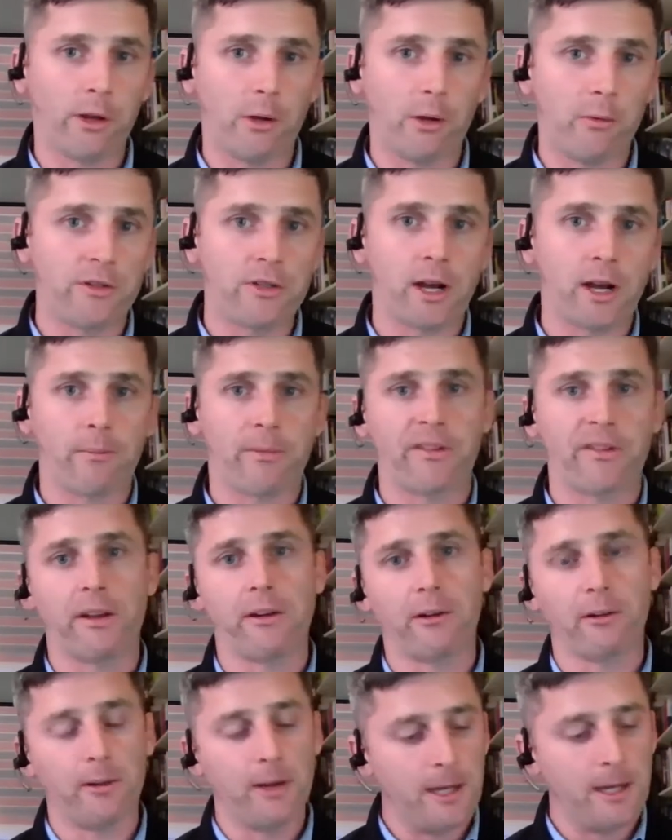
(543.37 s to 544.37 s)
Are you a job
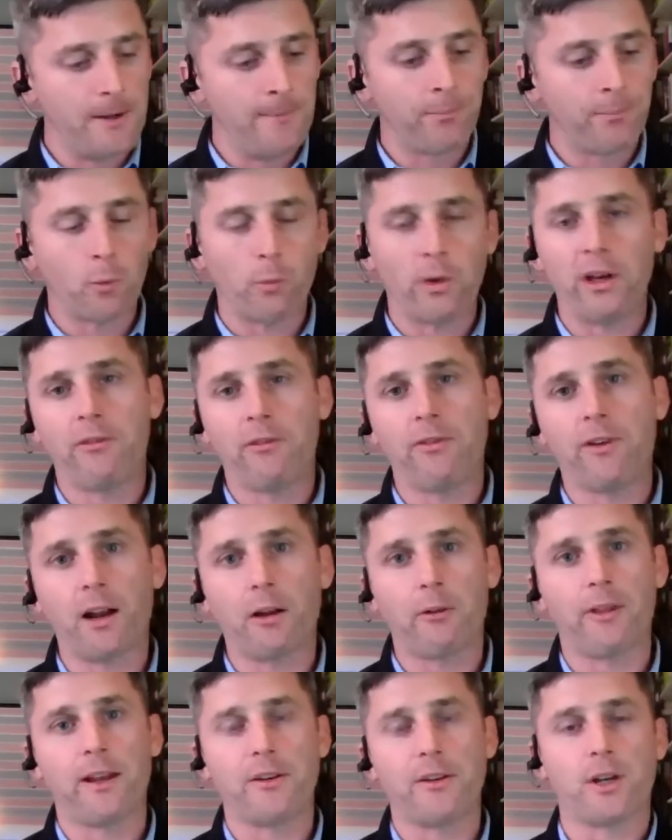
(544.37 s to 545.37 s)
seeker? When you
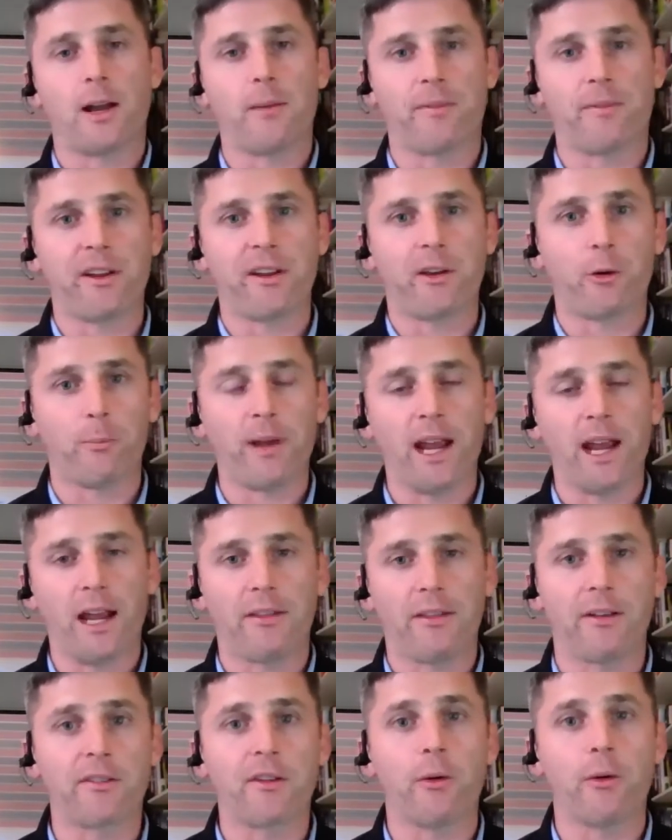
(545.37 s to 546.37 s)
follow that job seeker
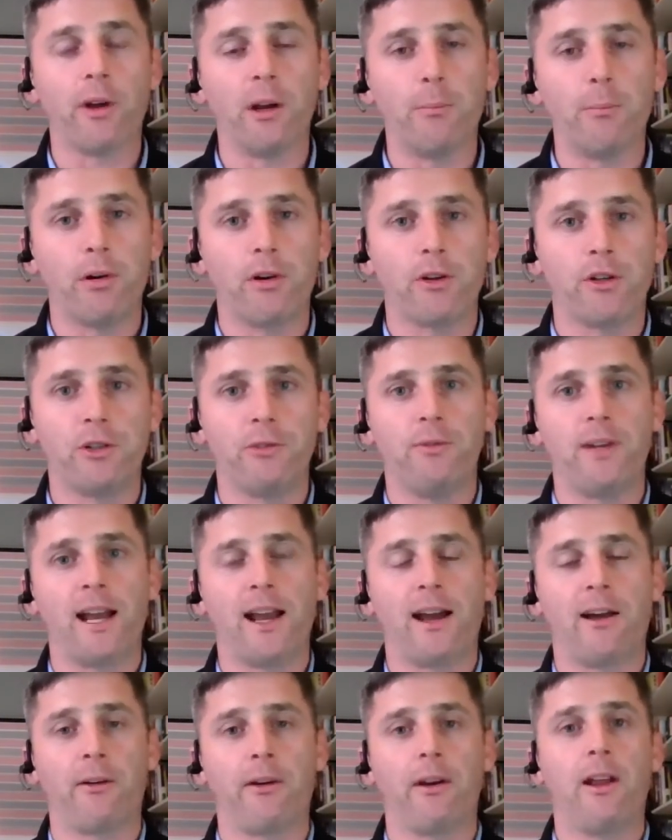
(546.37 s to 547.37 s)
path, it's going to push you
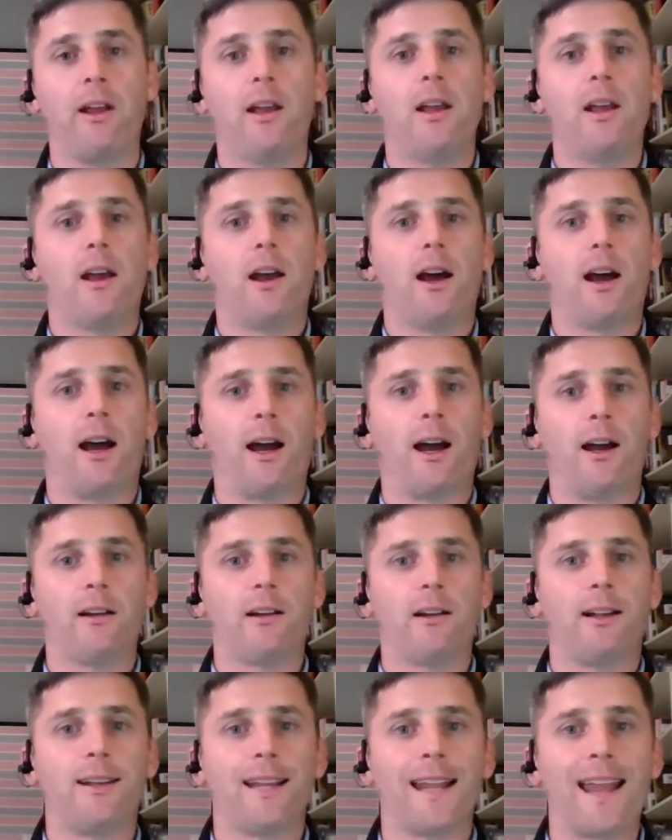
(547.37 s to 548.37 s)
down uh,
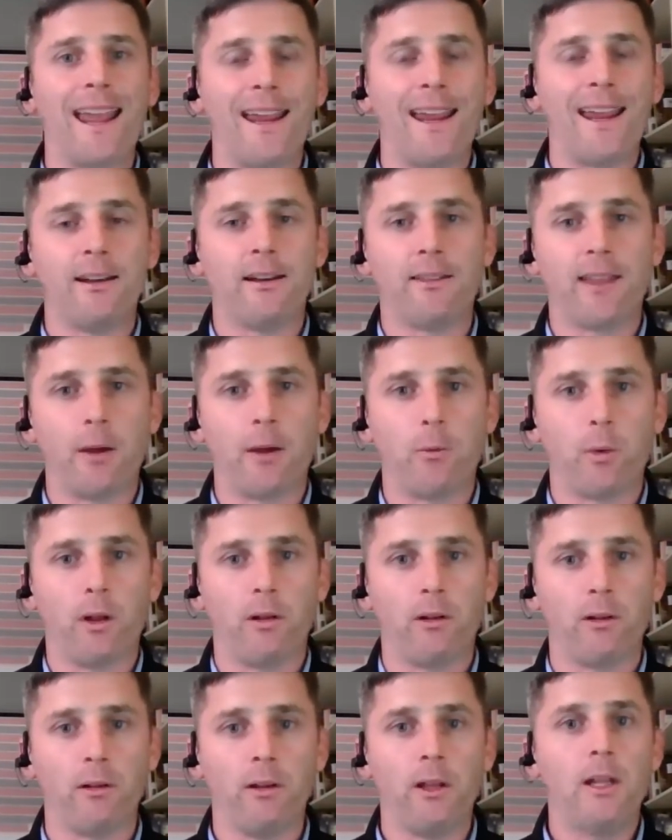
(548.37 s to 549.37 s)
a lane that
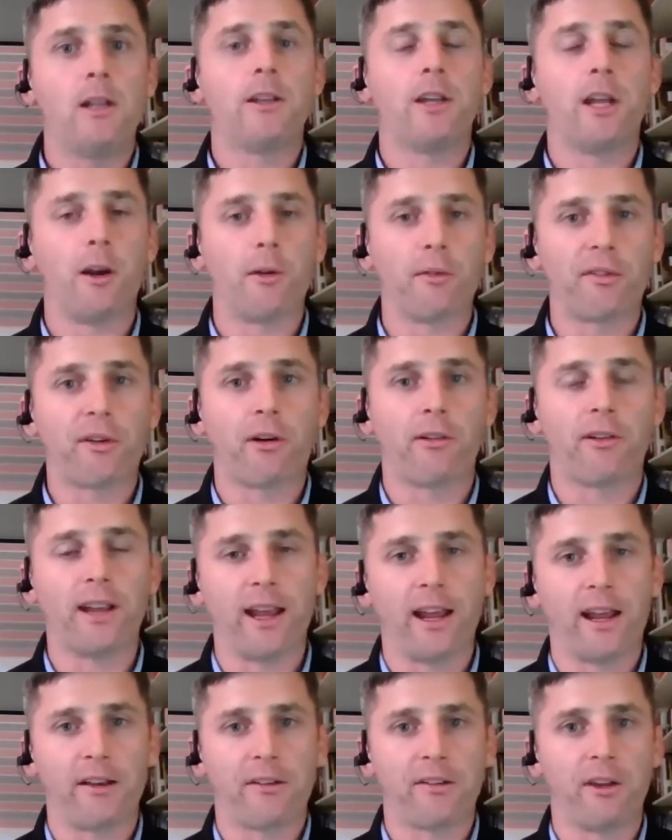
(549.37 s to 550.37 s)
will, you know, start
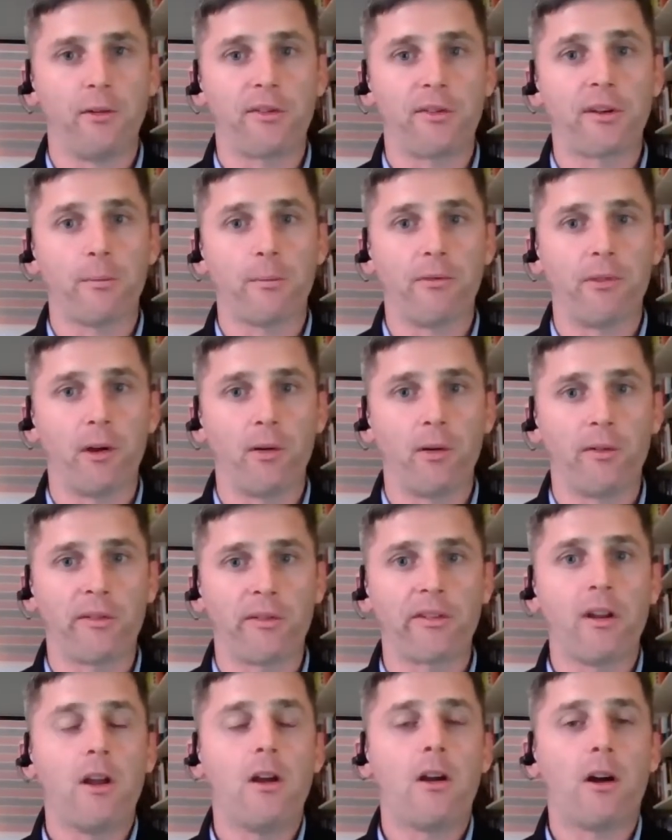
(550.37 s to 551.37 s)
to ask you some of
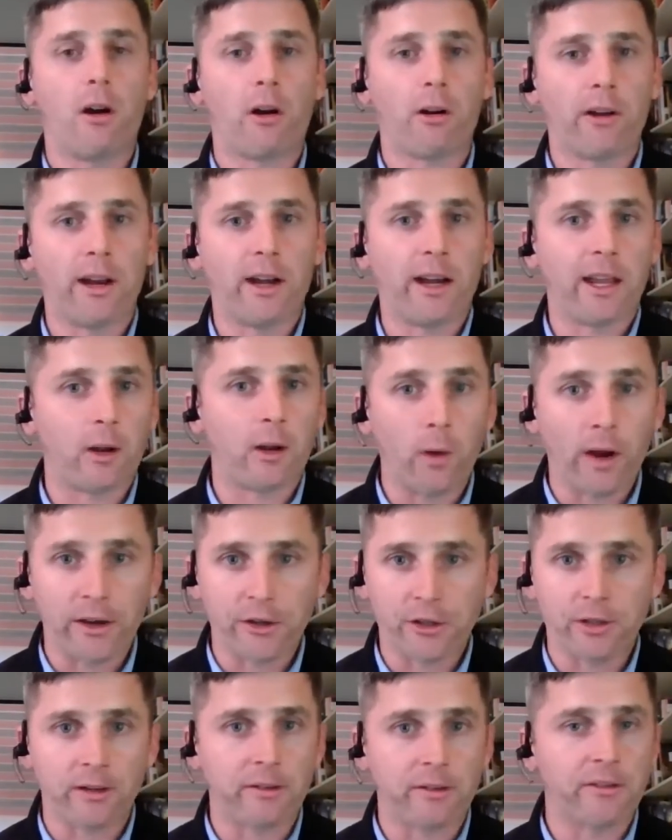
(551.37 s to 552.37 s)
those hard-hitting
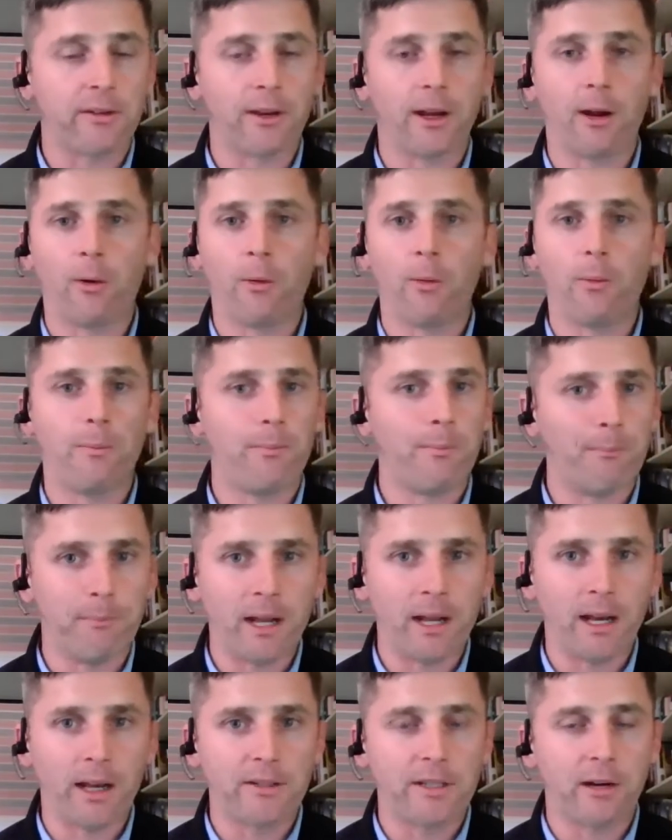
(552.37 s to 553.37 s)
questions. You know,
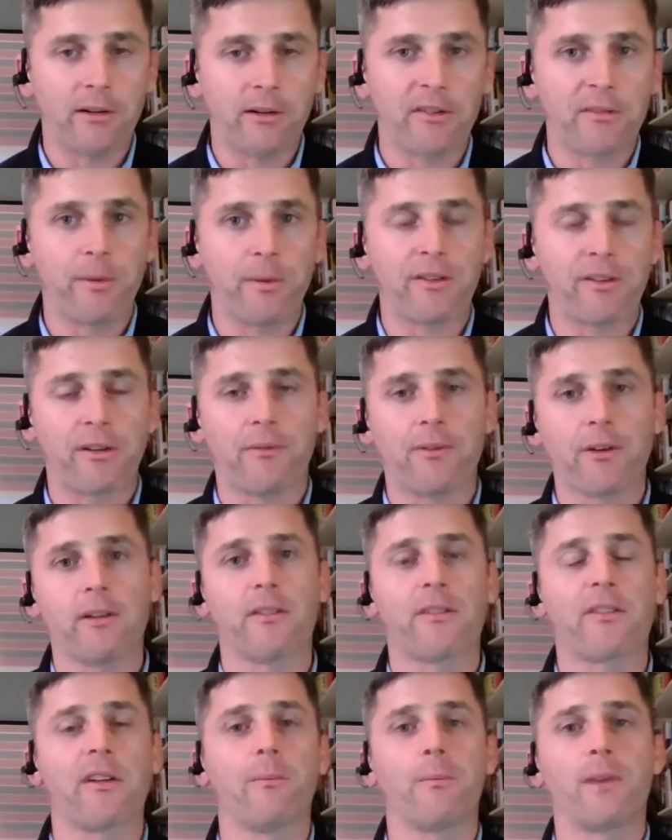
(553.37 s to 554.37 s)
military-specific
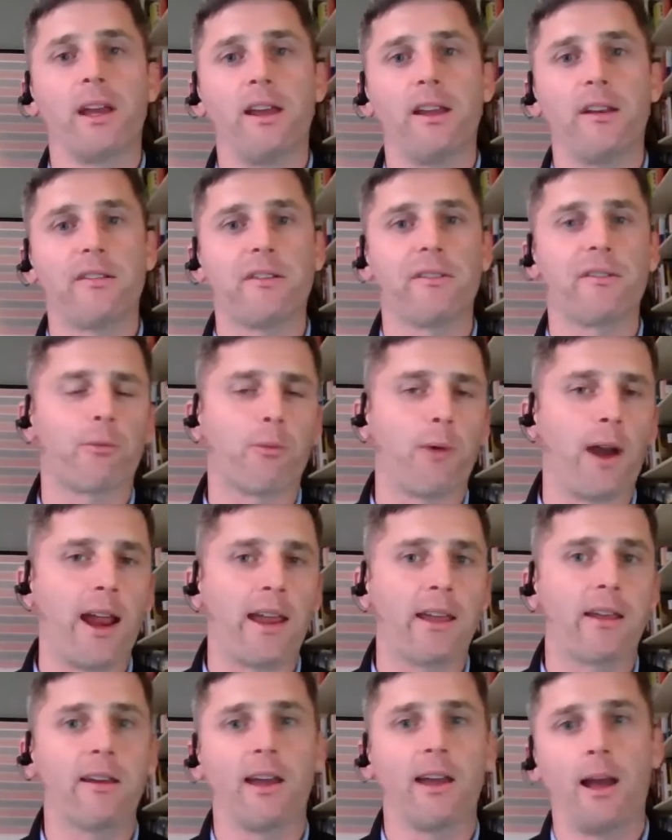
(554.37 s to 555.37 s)
in some cases,
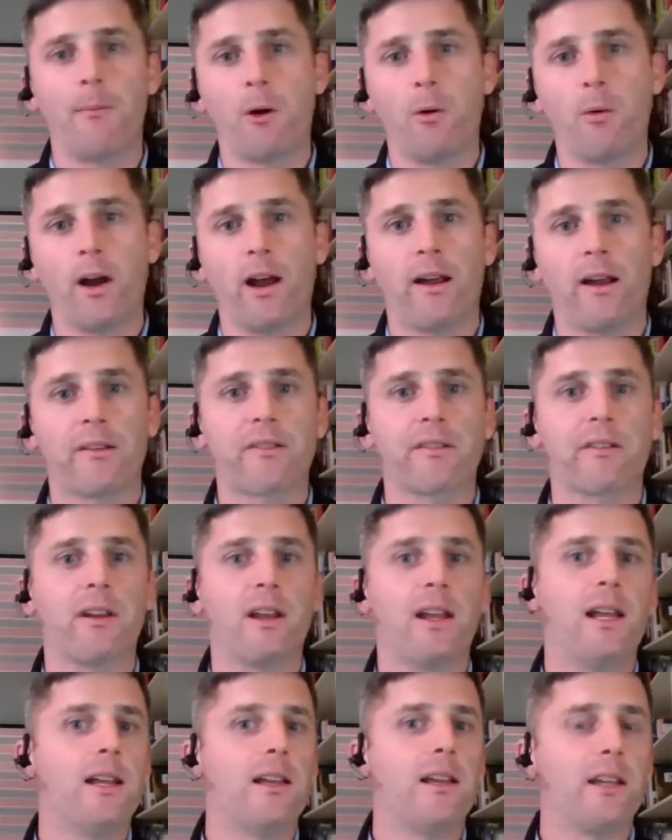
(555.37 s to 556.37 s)
rank, MOS,
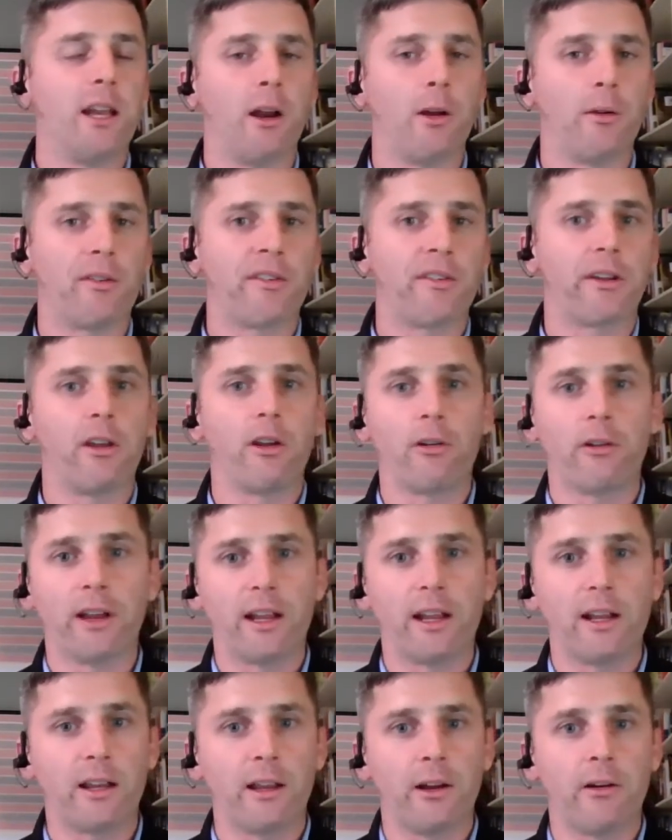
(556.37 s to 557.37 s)
you know,
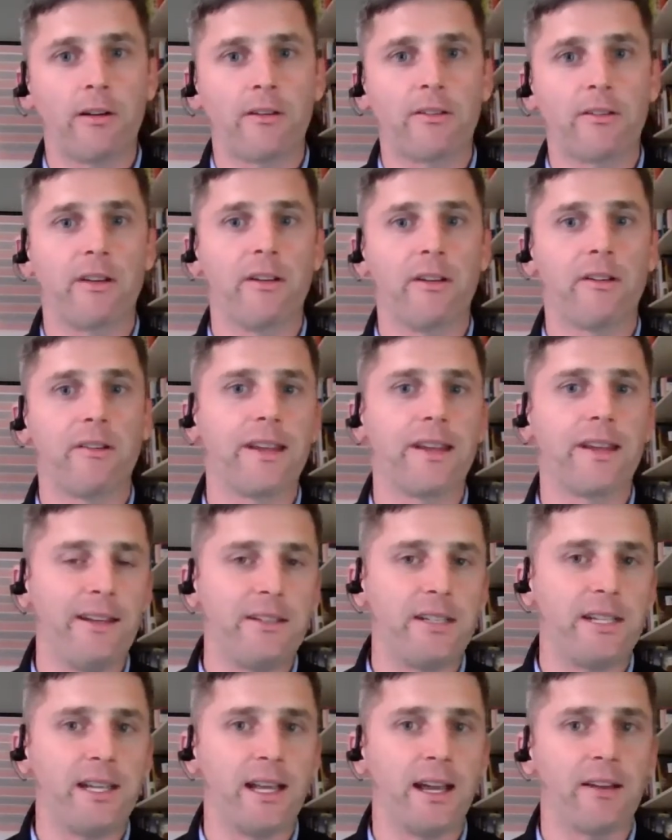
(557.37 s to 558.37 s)
security clearances,
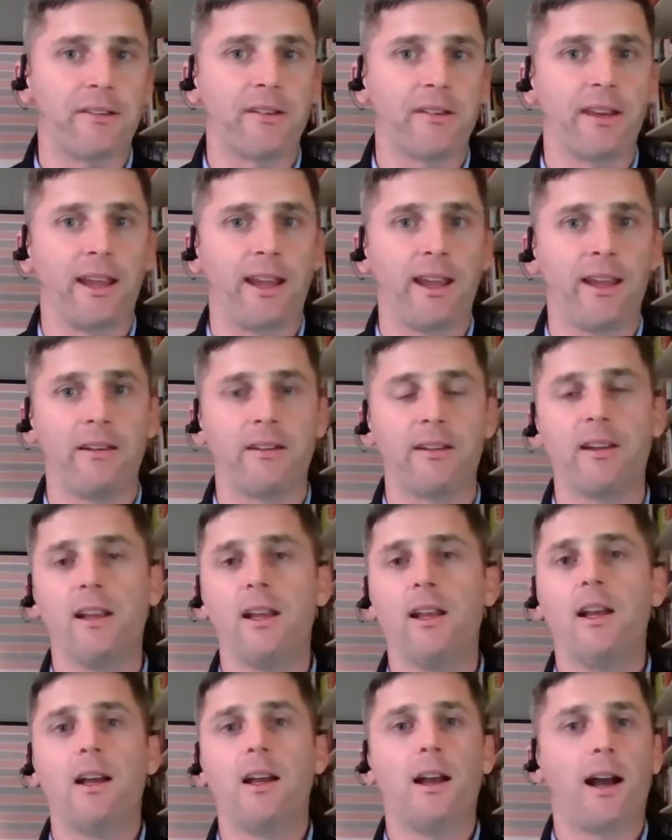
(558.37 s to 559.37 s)
ETS date,
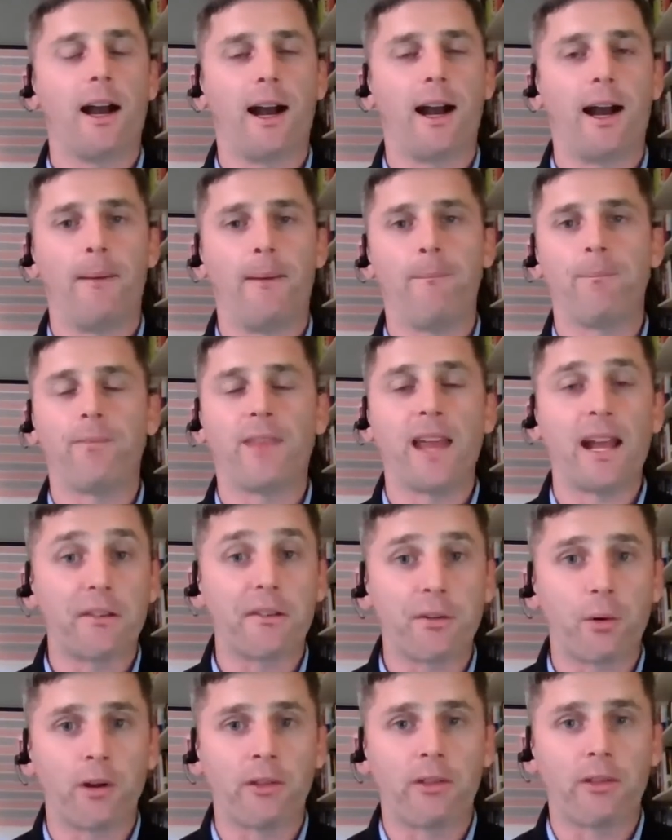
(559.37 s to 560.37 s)
um,
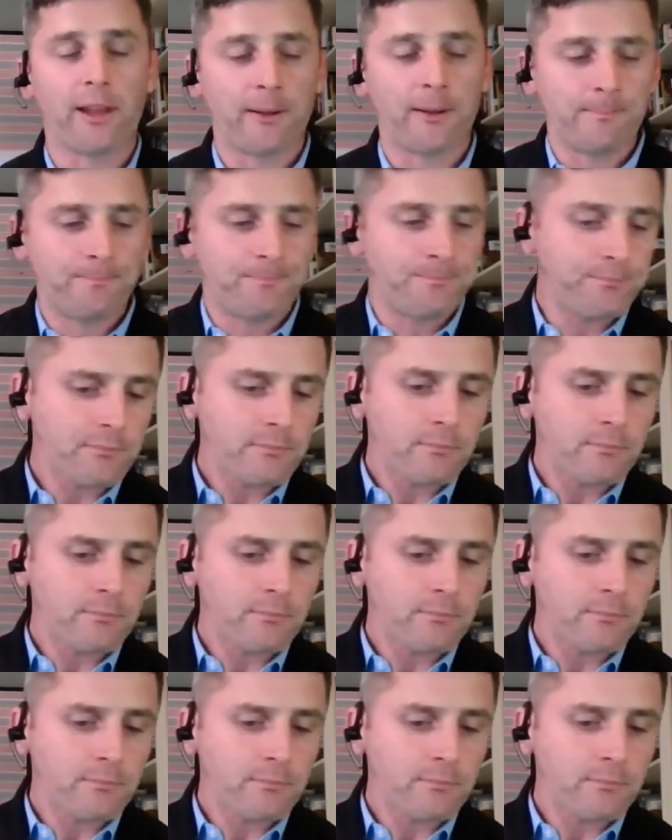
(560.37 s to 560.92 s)
that sort of thing.